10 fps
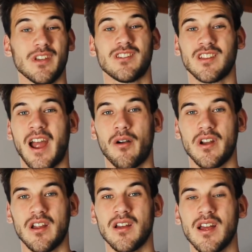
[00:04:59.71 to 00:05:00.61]

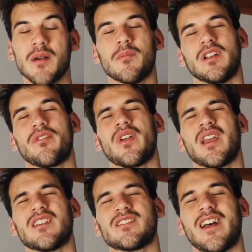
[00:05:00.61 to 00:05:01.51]
scary, but the
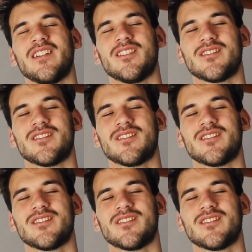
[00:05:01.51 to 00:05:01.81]
thing is that the